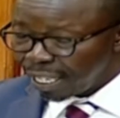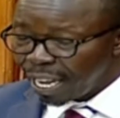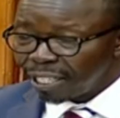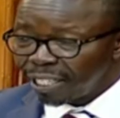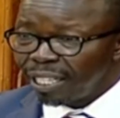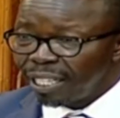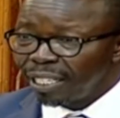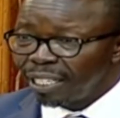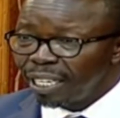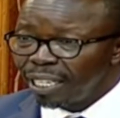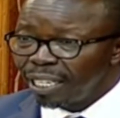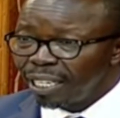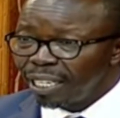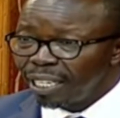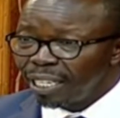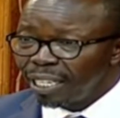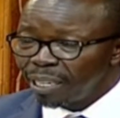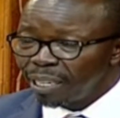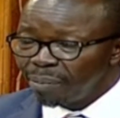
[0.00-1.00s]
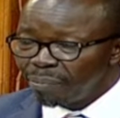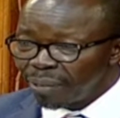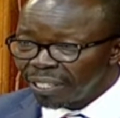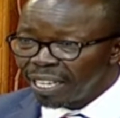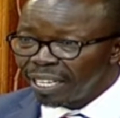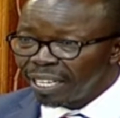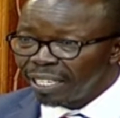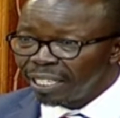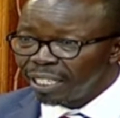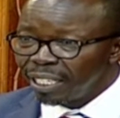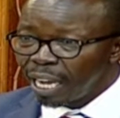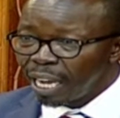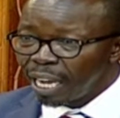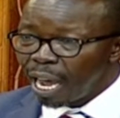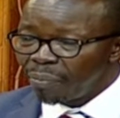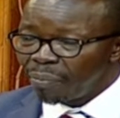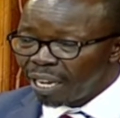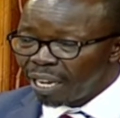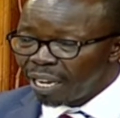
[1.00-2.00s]
His Excellency the
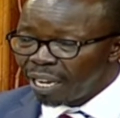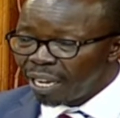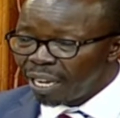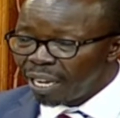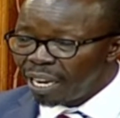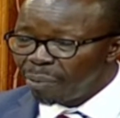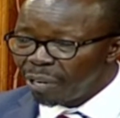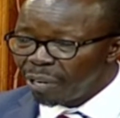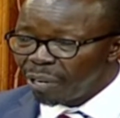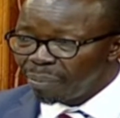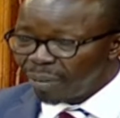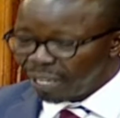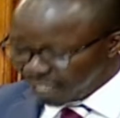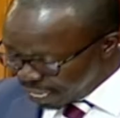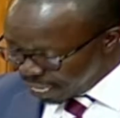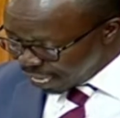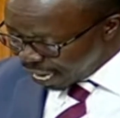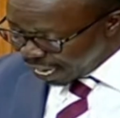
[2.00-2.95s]
President, the Deputy